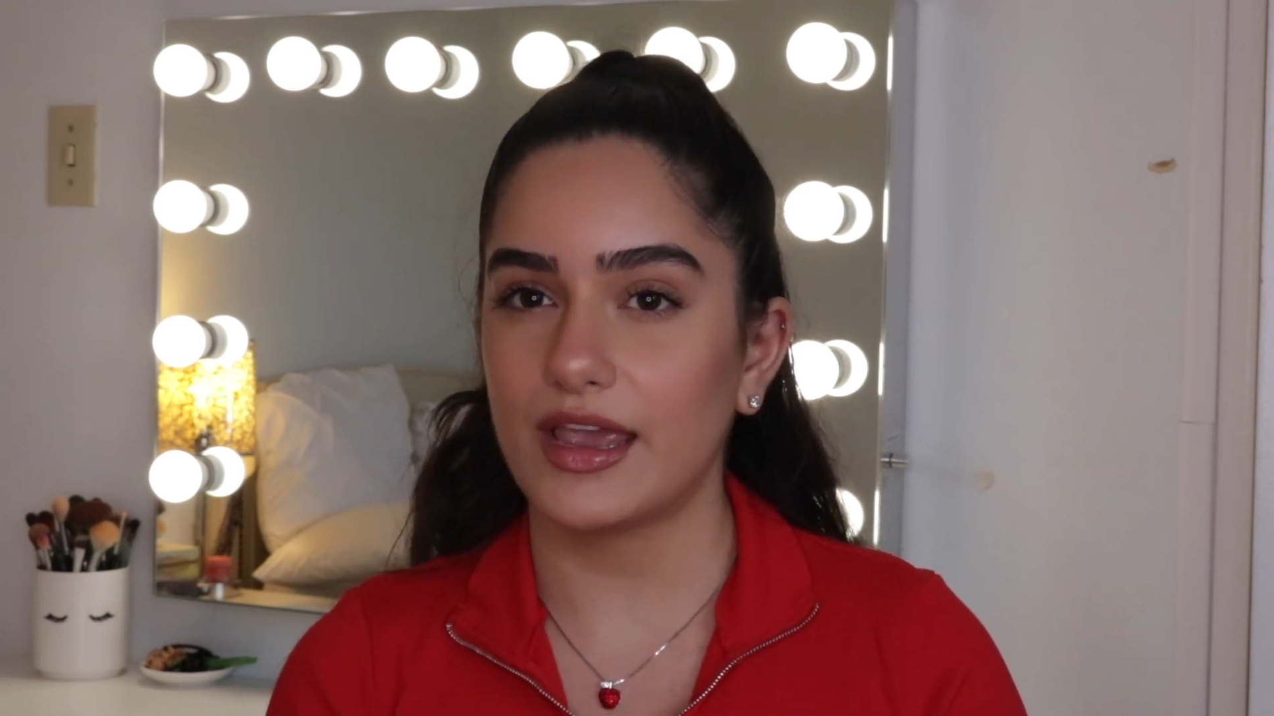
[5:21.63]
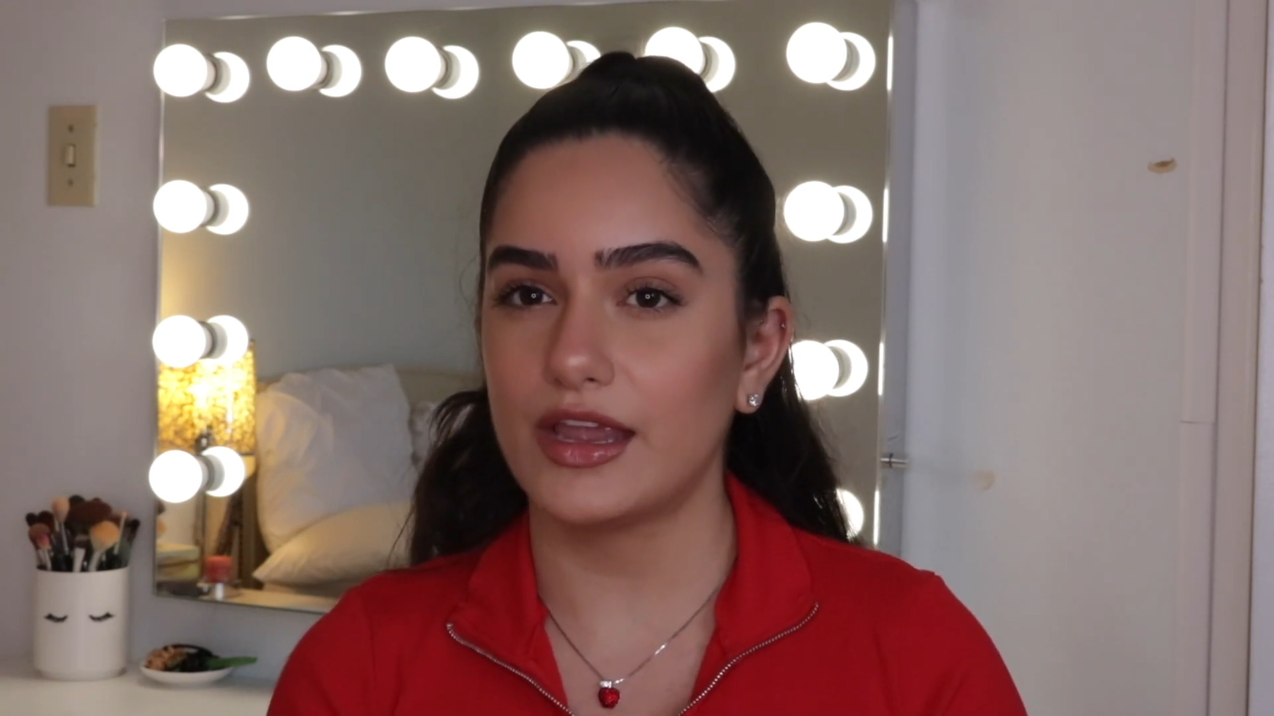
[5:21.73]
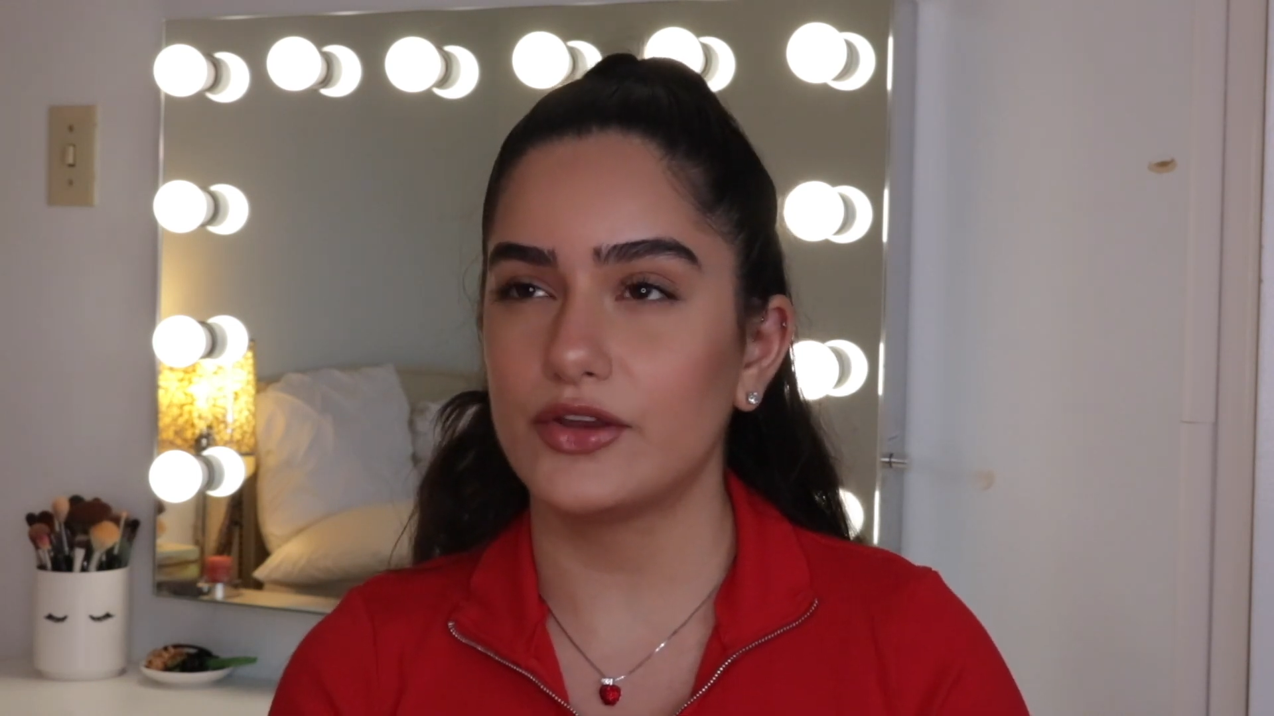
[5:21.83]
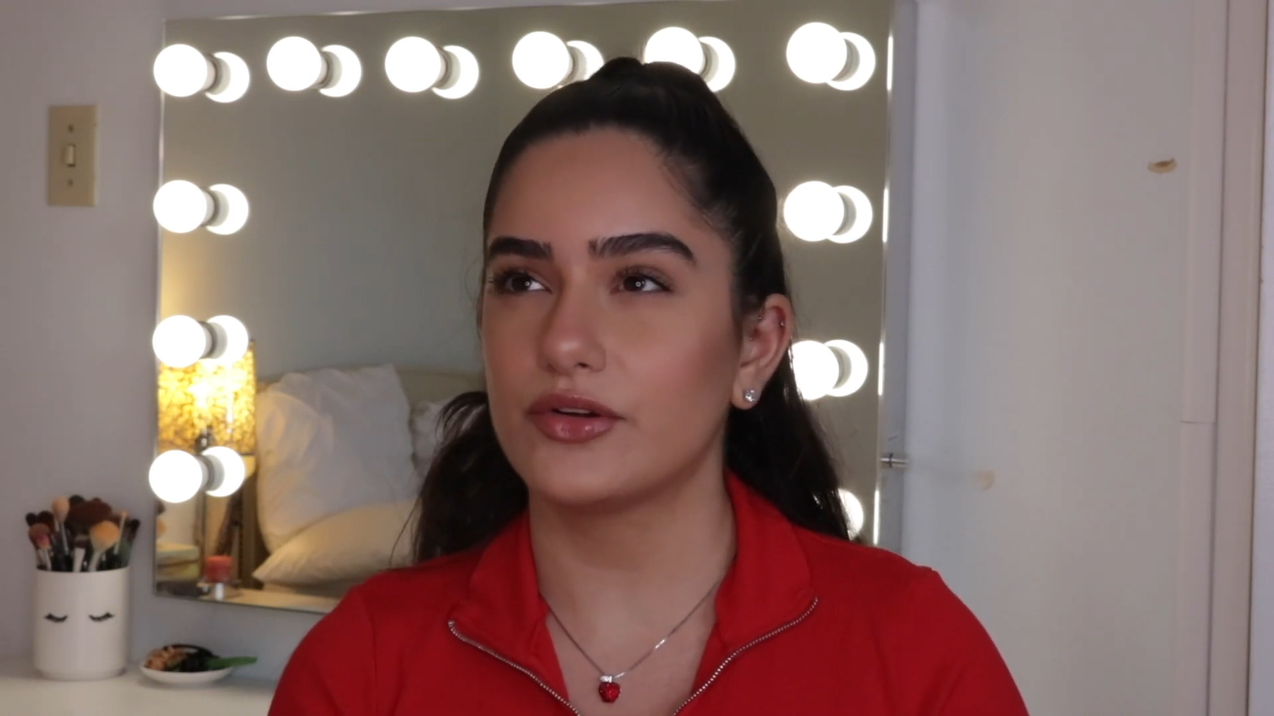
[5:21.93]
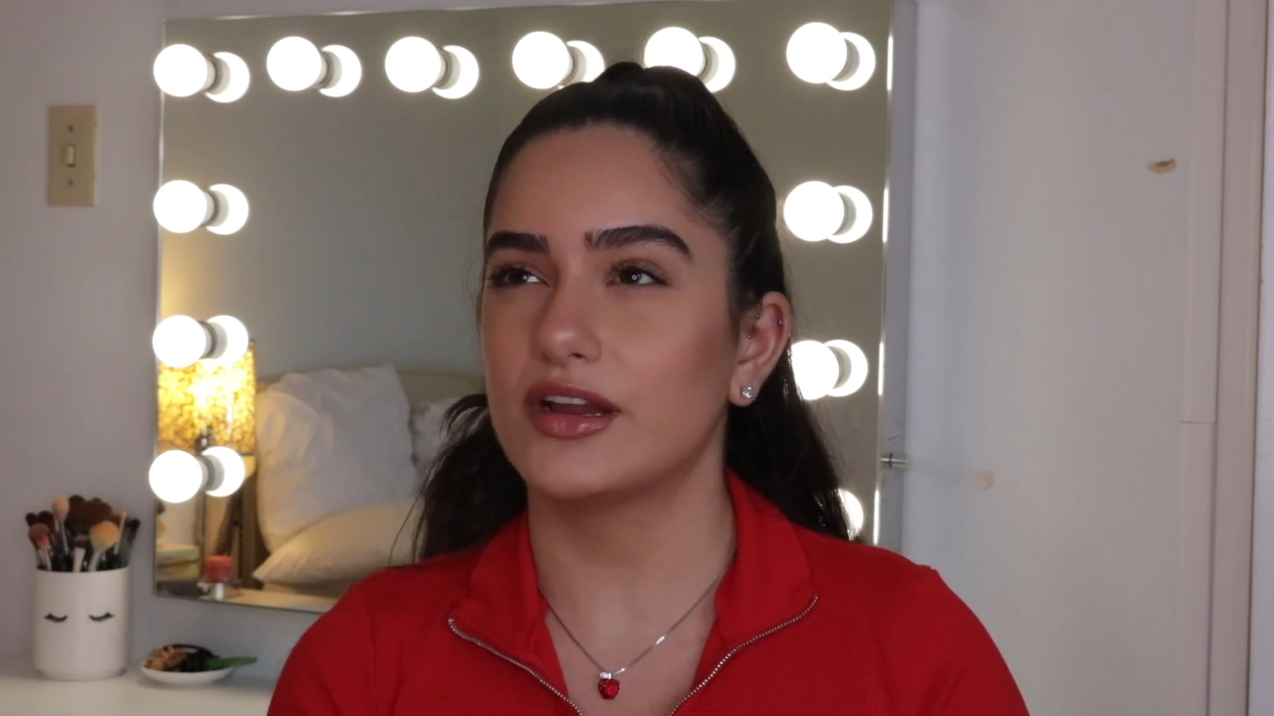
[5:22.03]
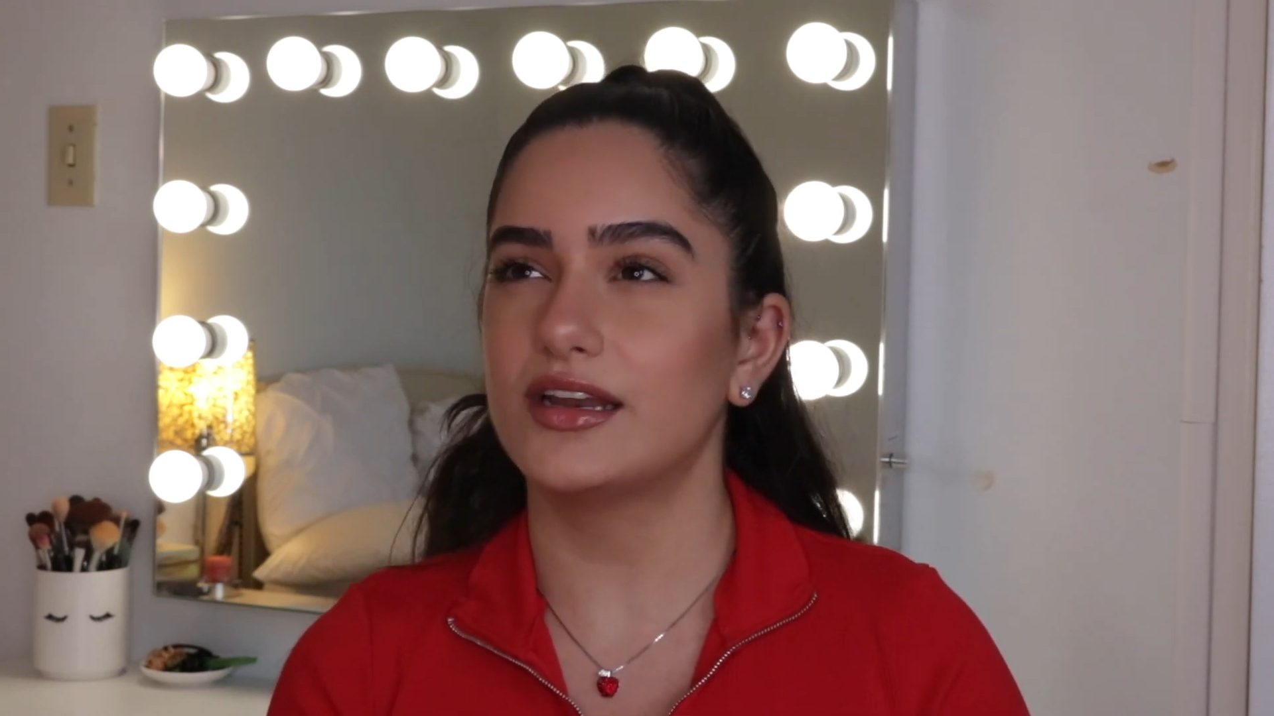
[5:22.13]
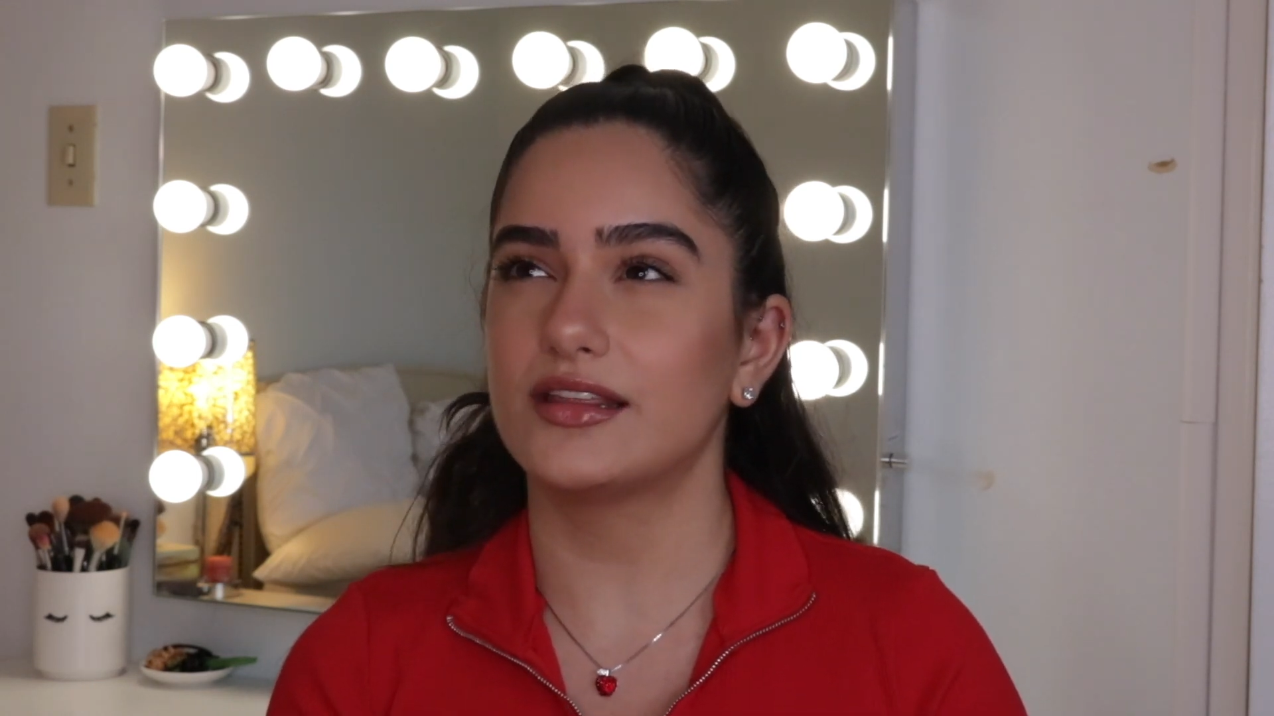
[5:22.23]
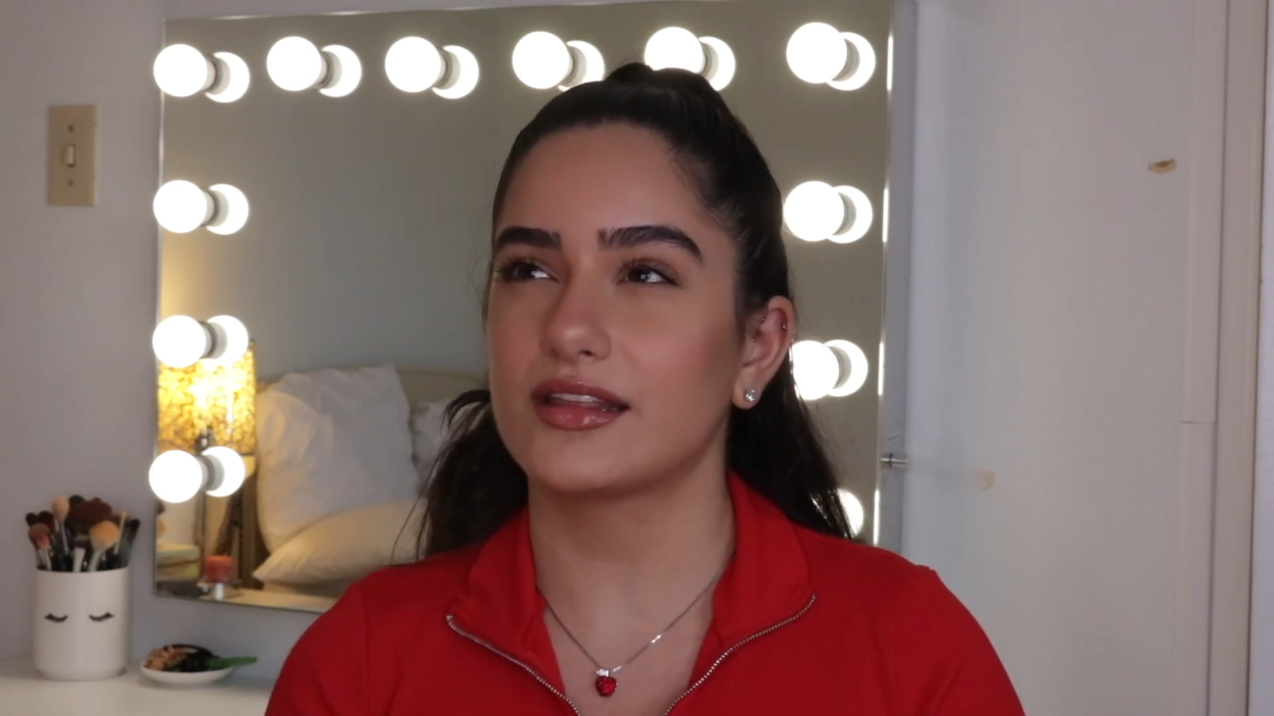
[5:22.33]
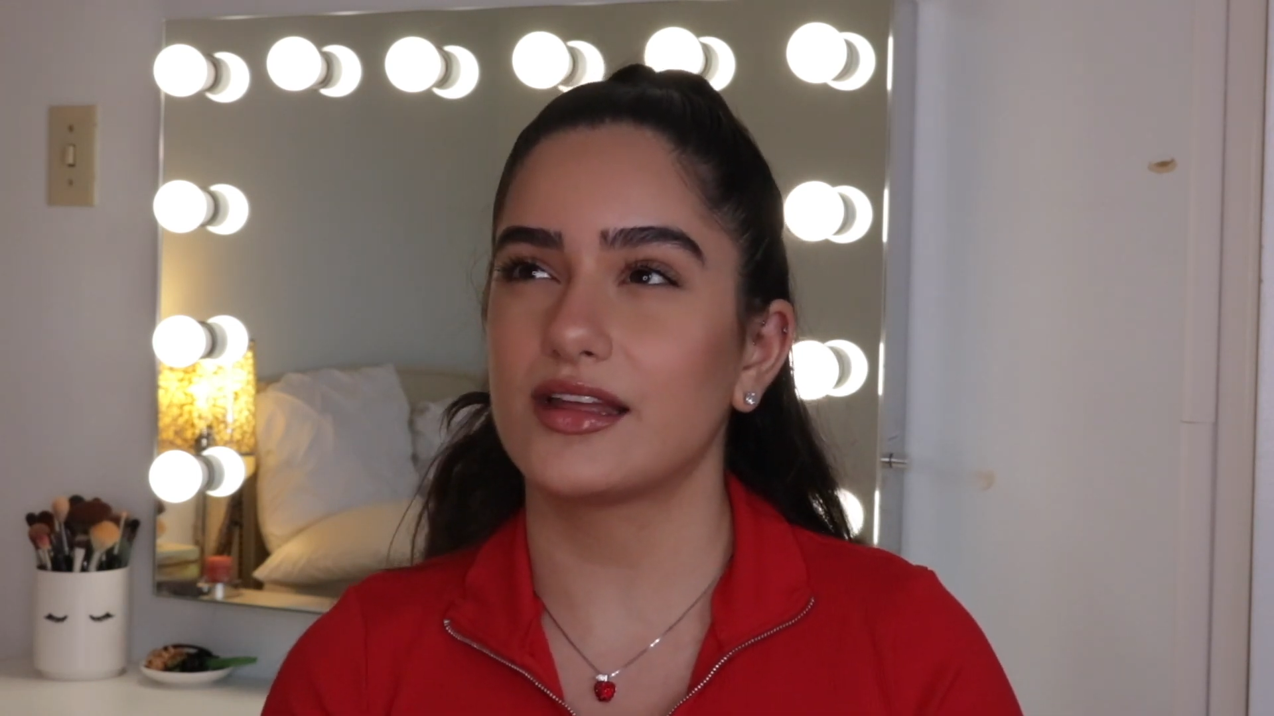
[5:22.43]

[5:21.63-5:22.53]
gain or anything